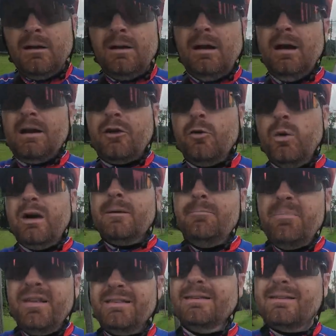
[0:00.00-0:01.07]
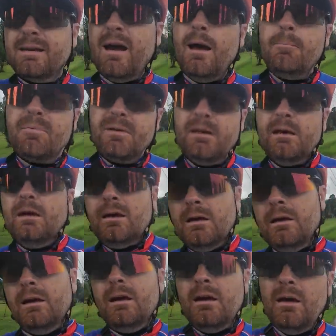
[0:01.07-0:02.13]
Had a quick pit stop
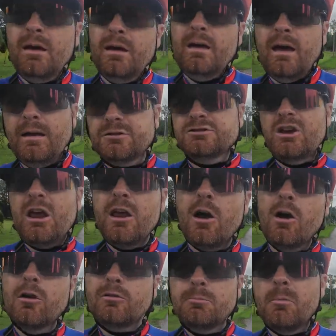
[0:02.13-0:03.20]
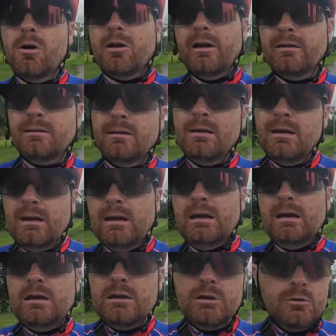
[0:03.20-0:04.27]
at JR's Market
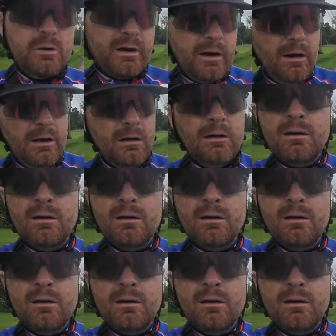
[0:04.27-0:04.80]
in Utica,